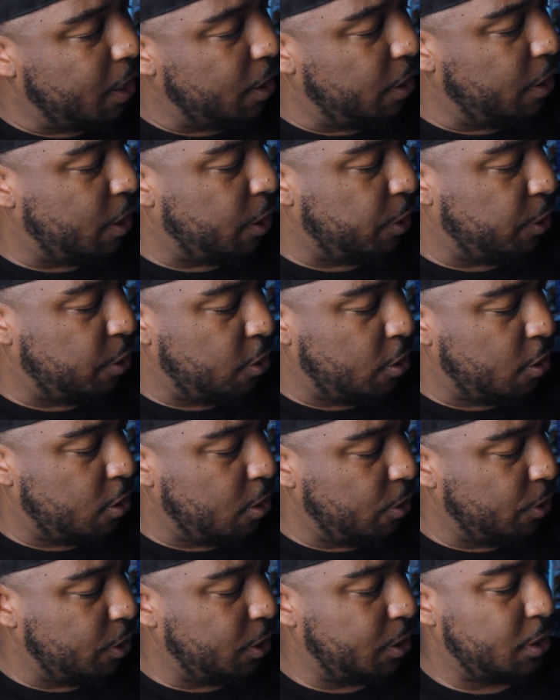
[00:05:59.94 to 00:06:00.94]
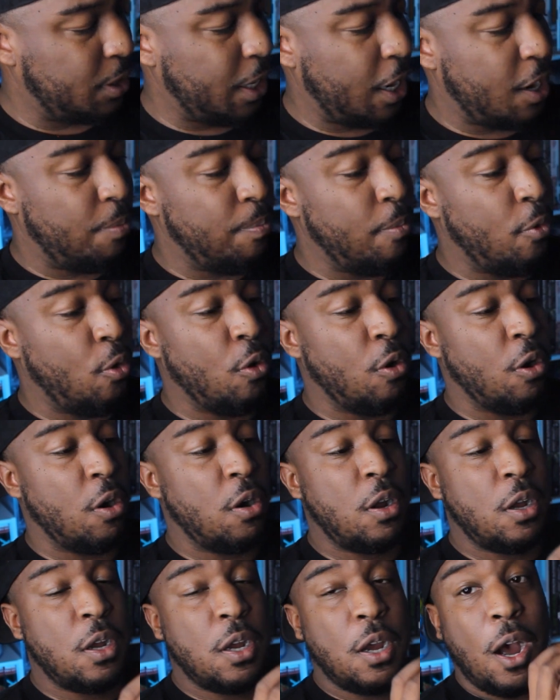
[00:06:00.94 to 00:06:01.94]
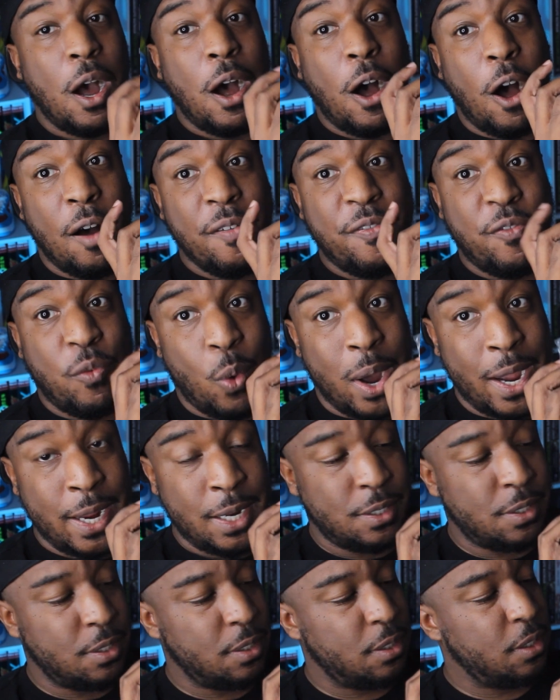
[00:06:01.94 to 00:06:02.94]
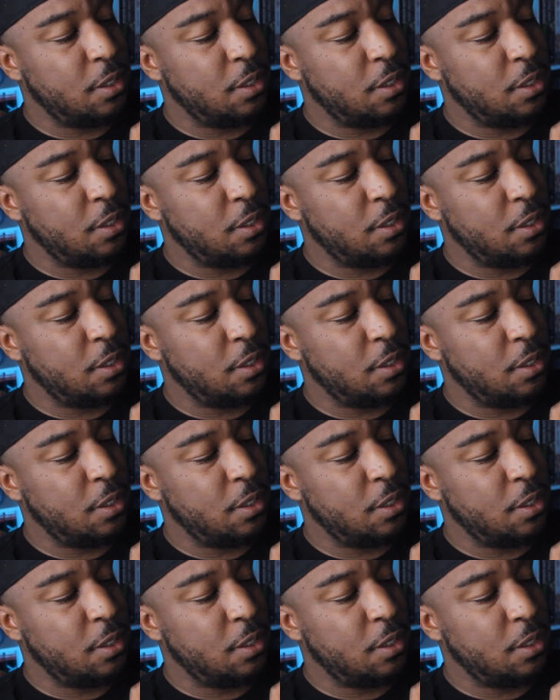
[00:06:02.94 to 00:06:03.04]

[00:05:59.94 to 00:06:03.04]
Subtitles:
this is like a more off-white